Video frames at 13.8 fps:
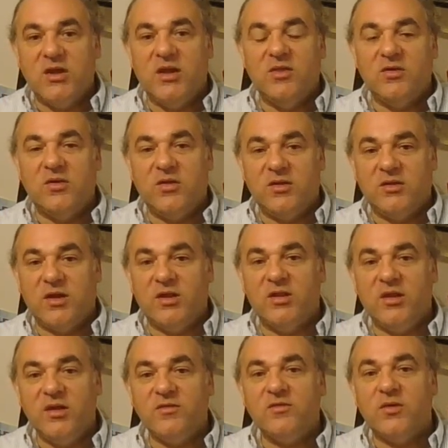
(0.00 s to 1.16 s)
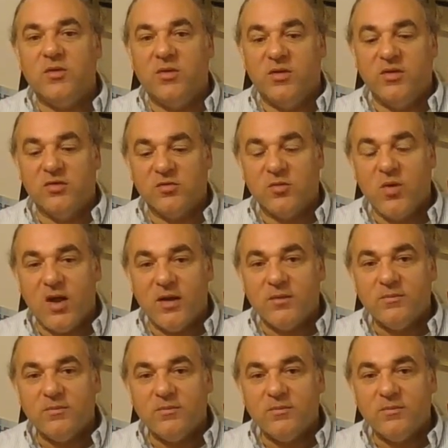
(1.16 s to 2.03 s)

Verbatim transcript: either in the deadlift or in the squat.